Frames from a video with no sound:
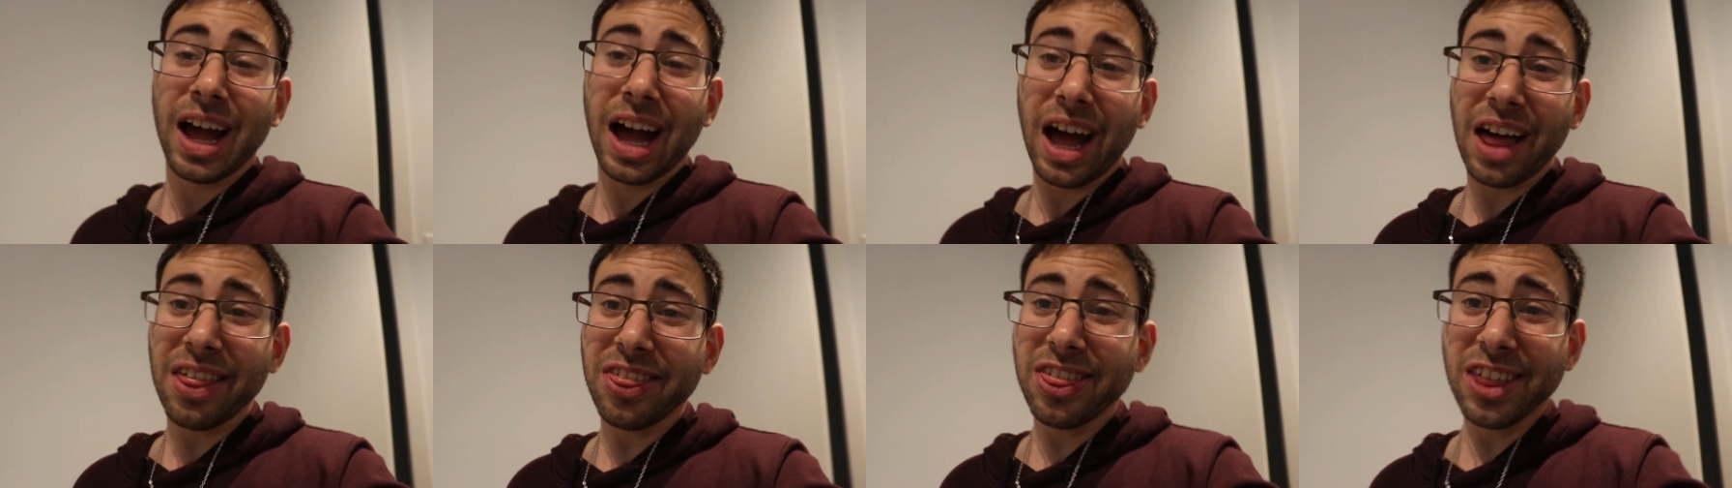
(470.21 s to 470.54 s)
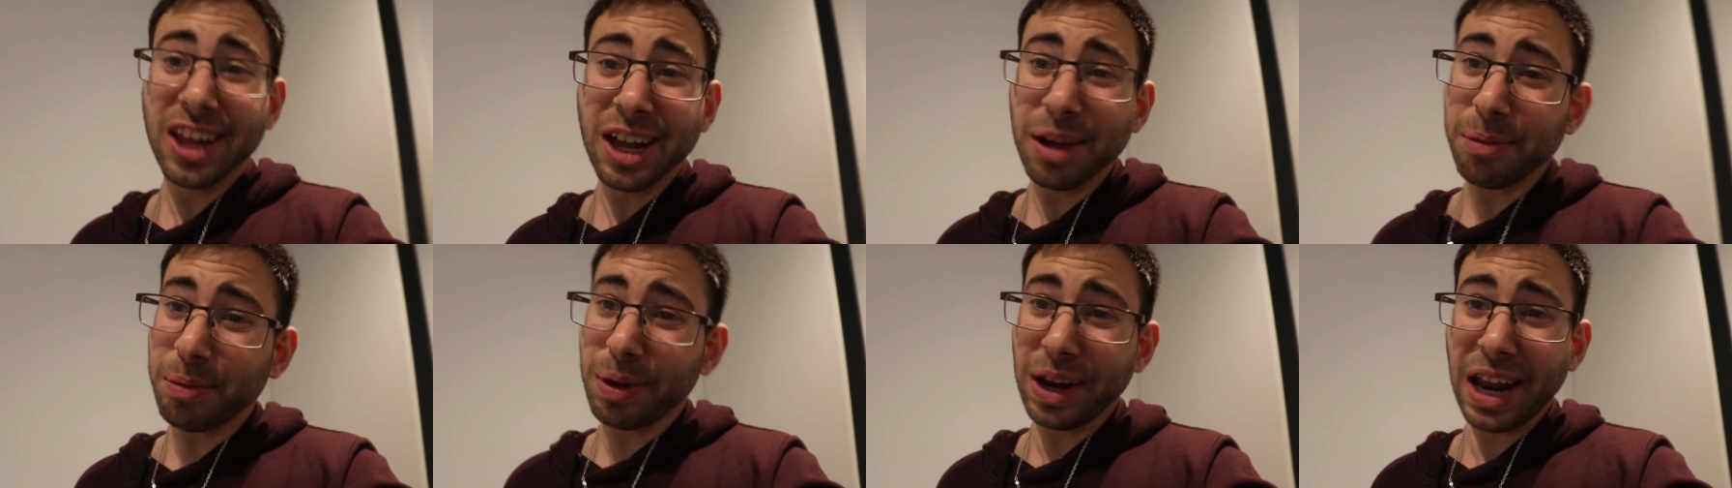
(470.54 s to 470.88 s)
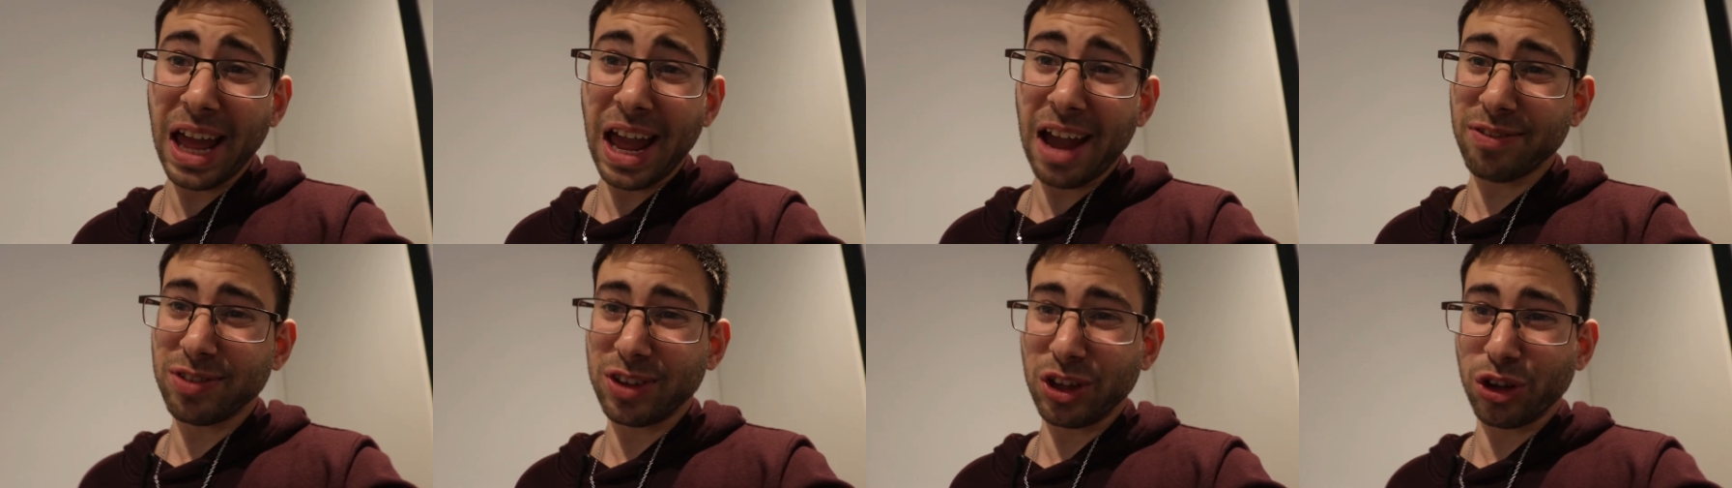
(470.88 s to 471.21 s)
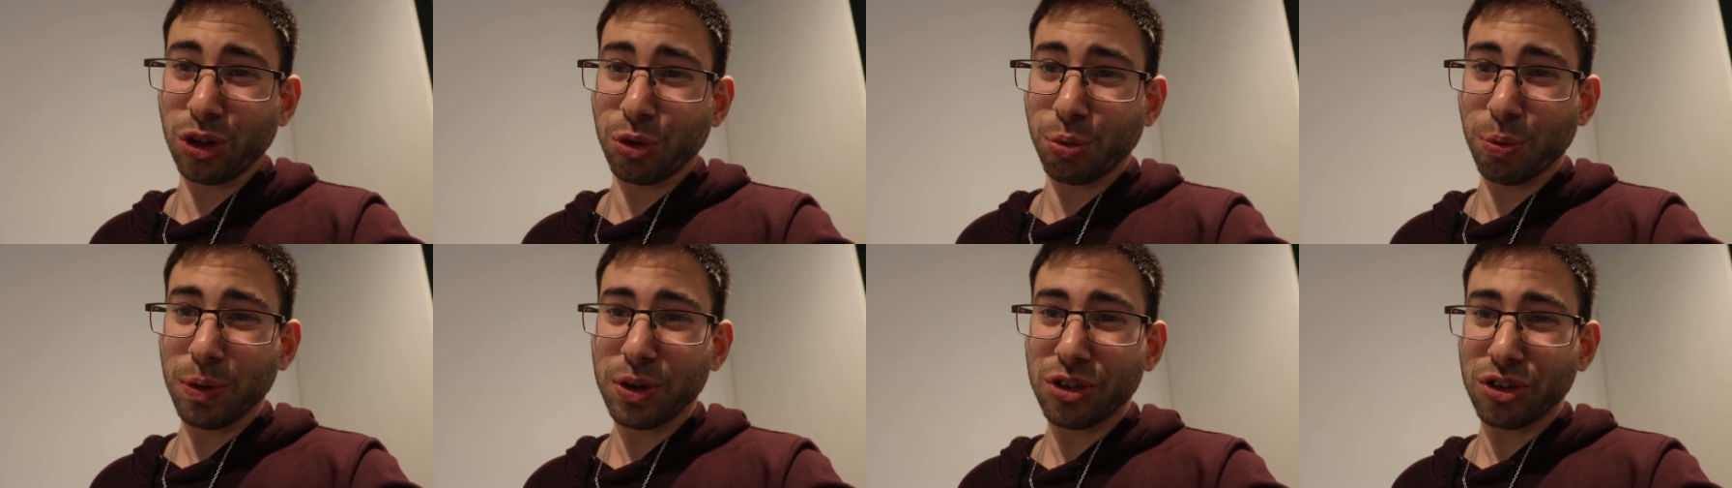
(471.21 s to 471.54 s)
I think I'm going to have to
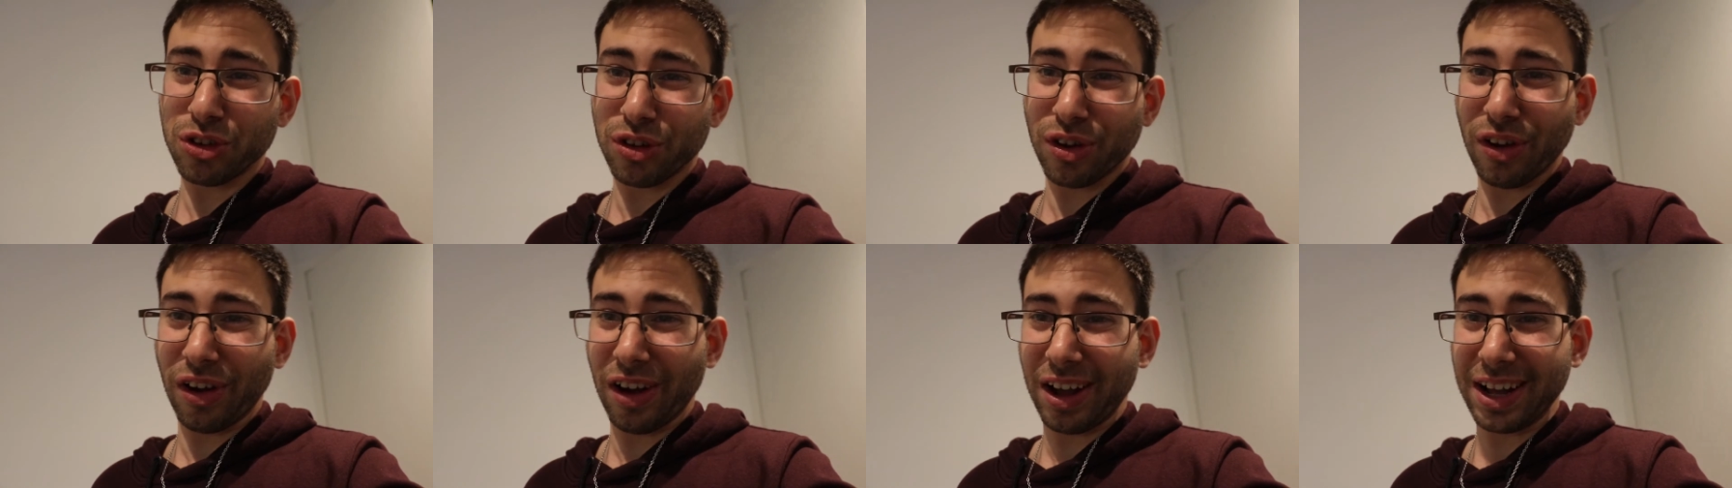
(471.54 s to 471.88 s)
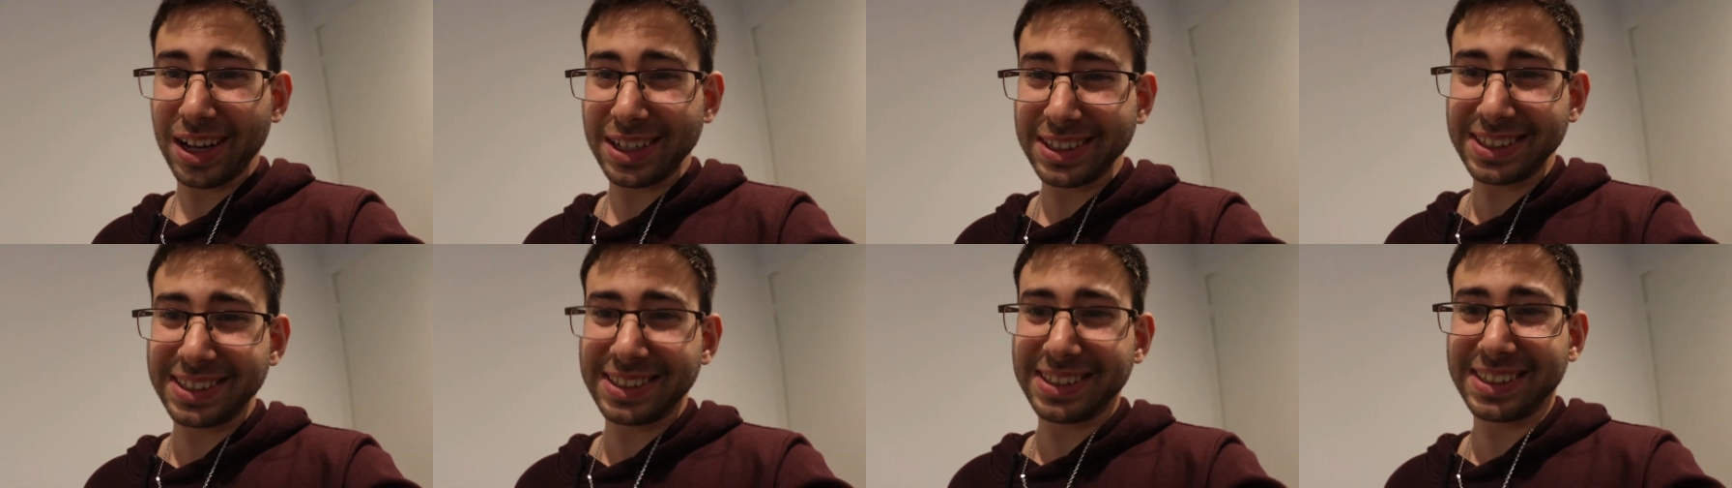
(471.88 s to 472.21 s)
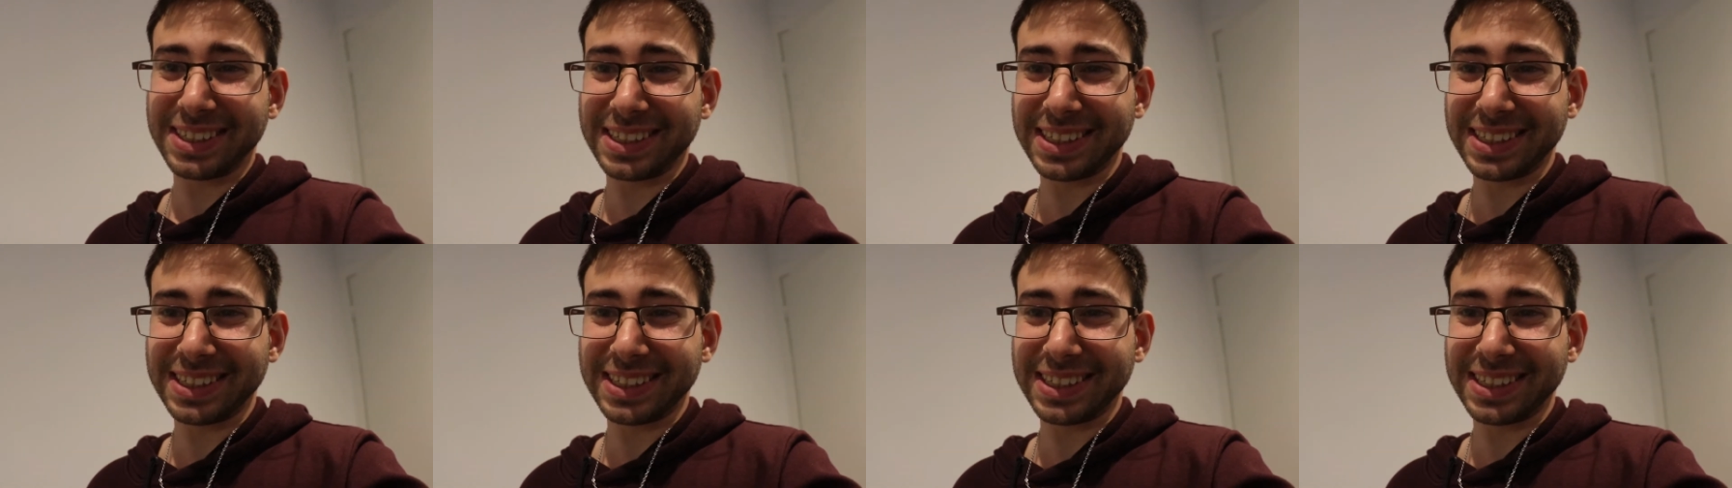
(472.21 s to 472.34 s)
switch, guys,